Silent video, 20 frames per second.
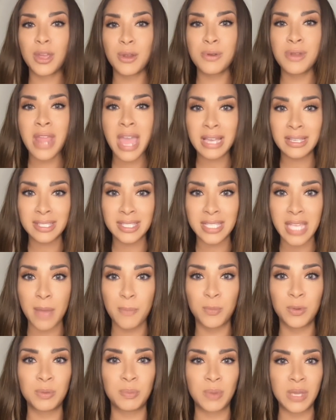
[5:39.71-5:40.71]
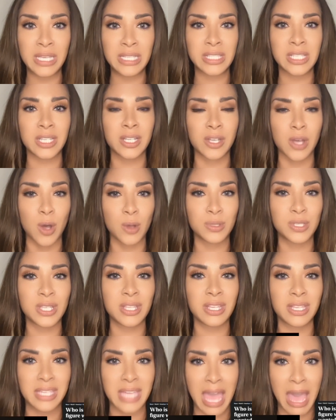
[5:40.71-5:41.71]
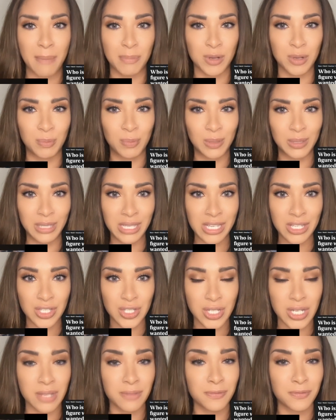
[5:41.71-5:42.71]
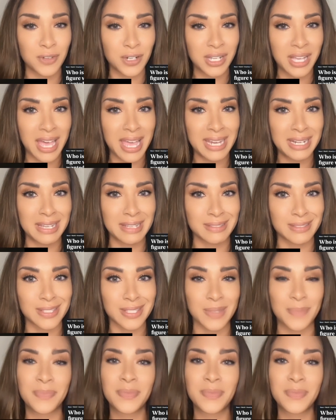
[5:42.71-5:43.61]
their next step would be to go to the Capitol Police Chief for guidance.